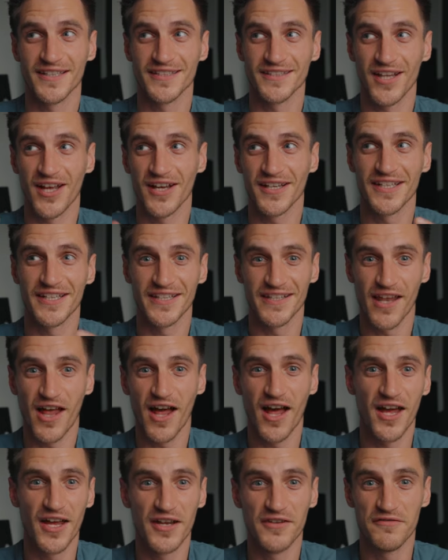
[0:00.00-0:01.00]
is like a
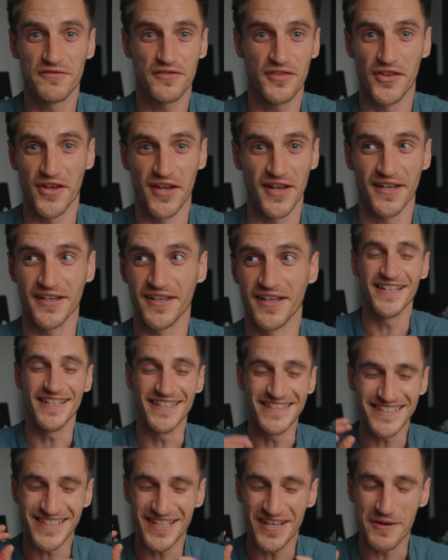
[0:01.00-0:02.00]
live thing.
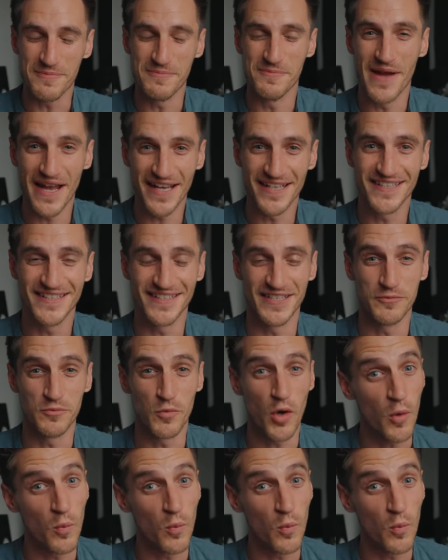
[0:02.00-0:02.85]
It's amazing.